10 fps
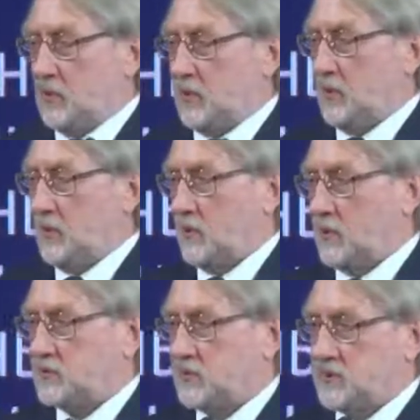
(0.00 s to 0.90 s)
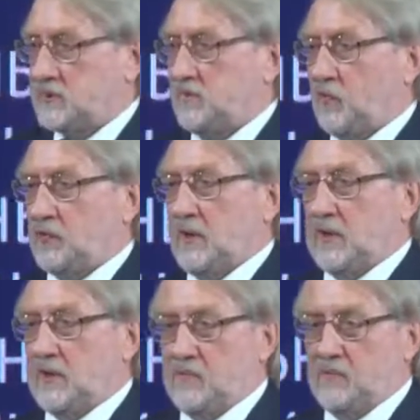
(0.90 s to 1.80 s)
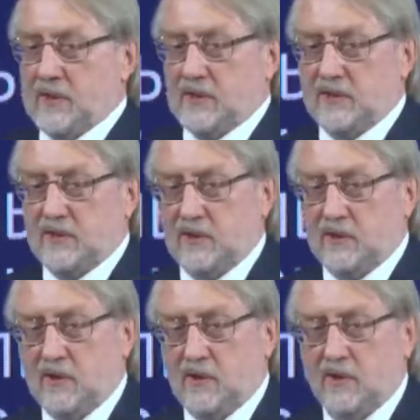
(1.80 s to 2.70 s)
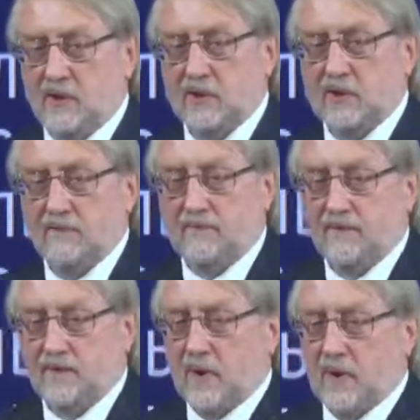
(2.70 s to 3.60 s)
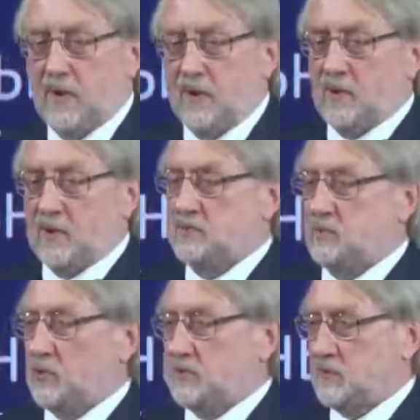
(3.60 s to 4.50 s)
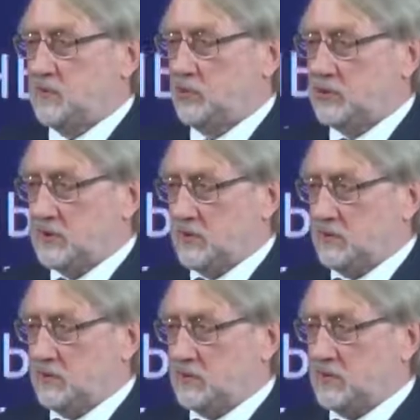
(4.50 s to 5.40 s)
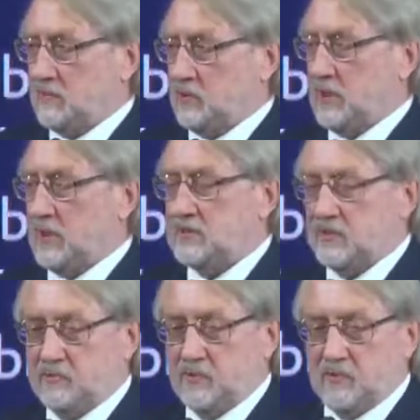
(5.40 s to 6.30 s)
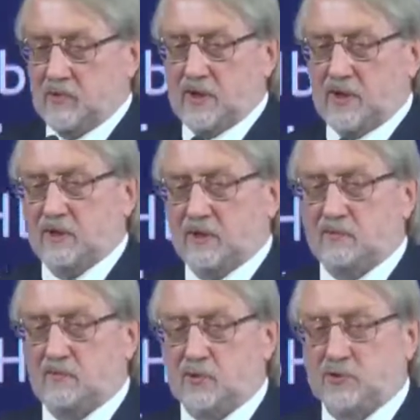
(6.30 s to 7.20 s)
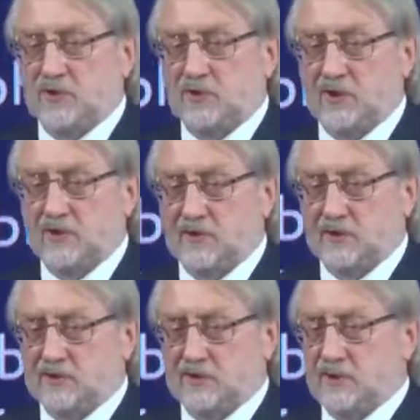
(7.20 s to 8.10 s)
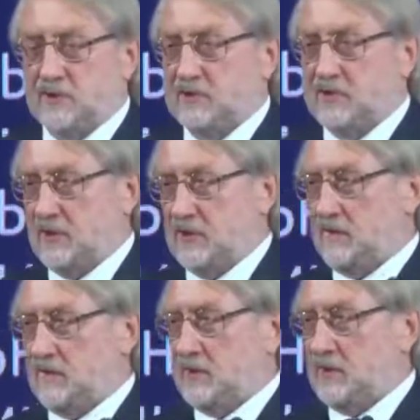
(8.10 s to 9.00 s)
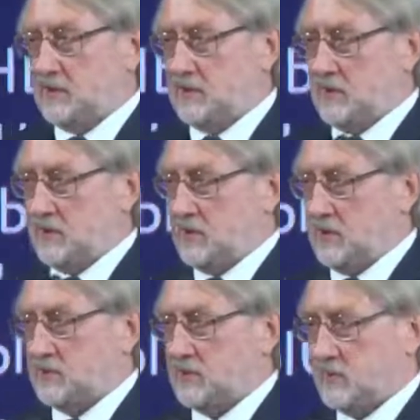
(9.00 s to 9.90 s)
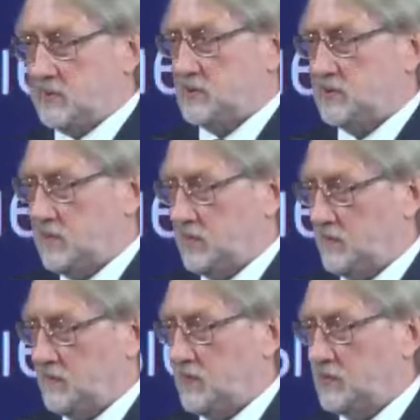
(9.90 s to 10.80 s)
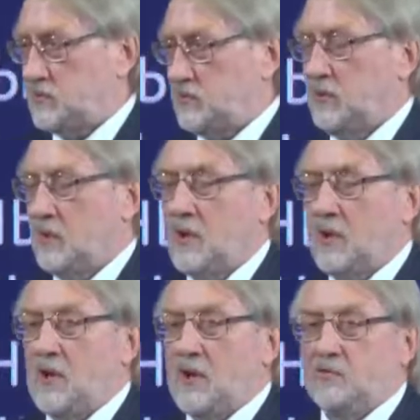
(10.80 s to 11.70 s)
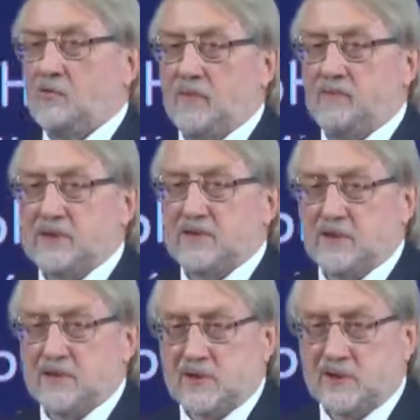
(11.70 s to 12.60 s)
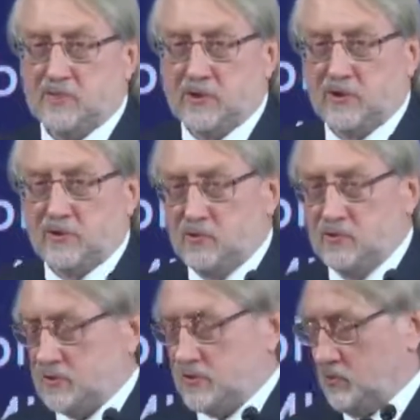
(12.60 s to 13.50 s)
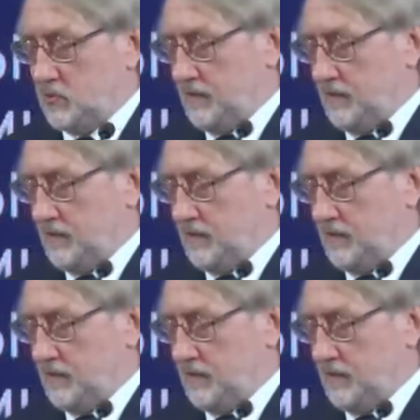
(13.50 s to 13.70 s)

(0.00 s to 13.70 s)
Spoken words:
Pre-contact prevention. I believe that here it's quite clear. Different medications can be administered. Some of them are registered, some of them are not registered yet.